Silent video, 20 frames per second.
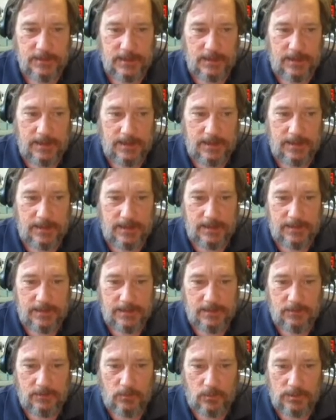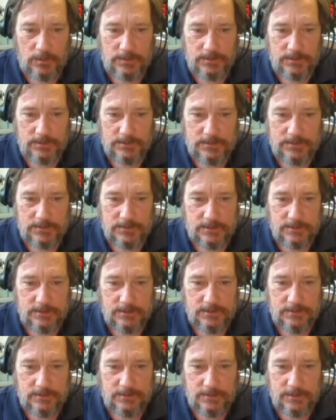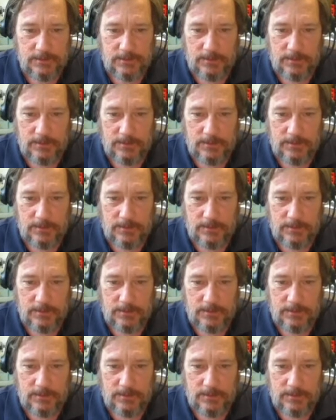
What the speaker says: and one concern